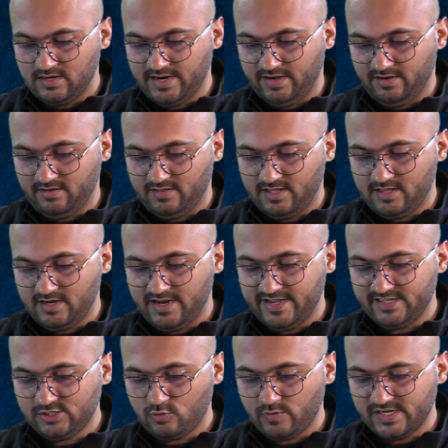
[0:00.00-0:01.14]
Right, then the
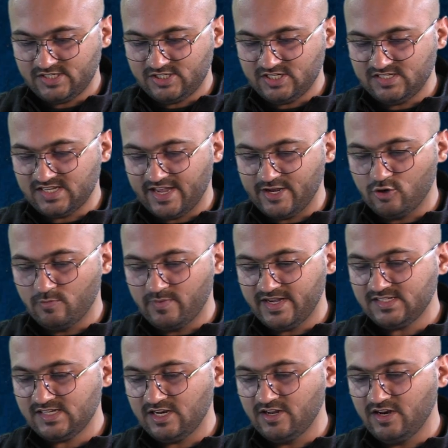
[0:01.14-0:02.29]
next question, zygoma
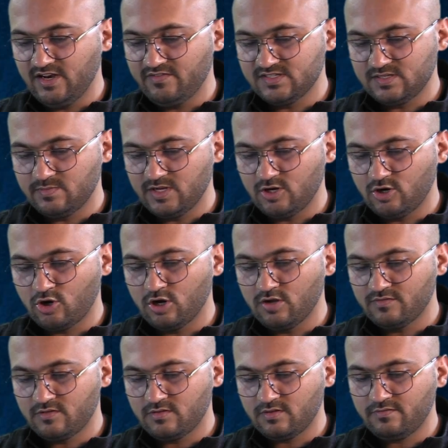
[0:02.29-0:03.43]
is clearly visible on all
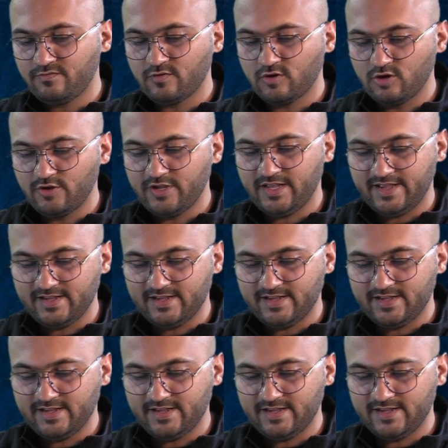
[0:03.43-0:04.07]
of the following